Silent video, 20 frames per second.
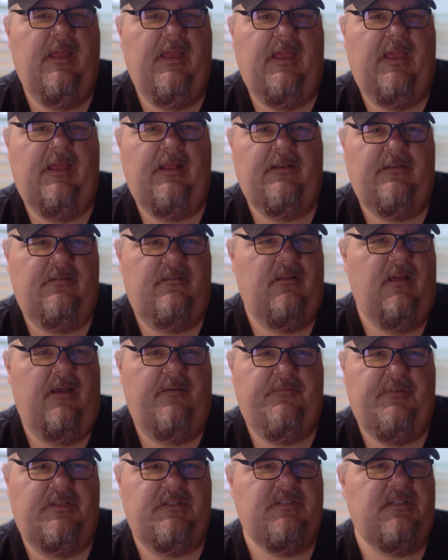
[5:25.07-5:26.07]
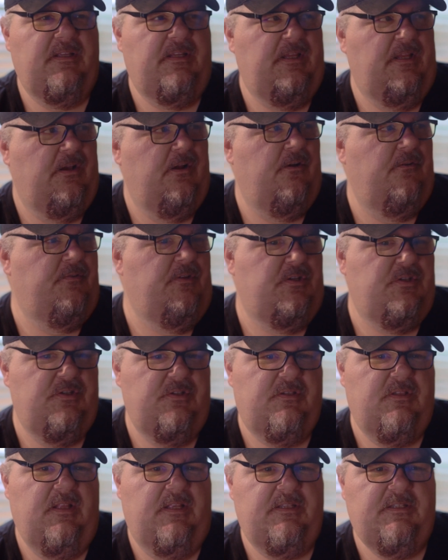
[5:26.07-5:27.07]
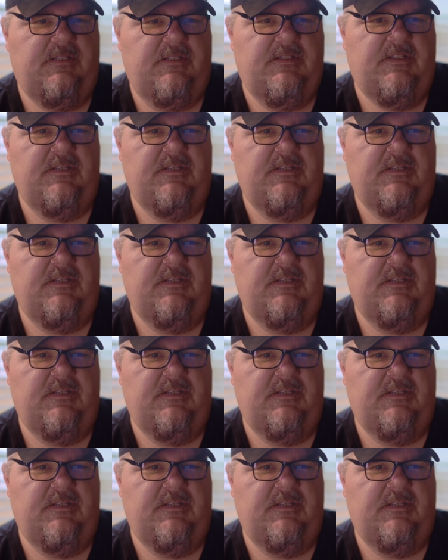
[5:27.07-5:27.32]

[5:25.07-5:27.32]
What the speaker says: And obviously, you know, if you just listen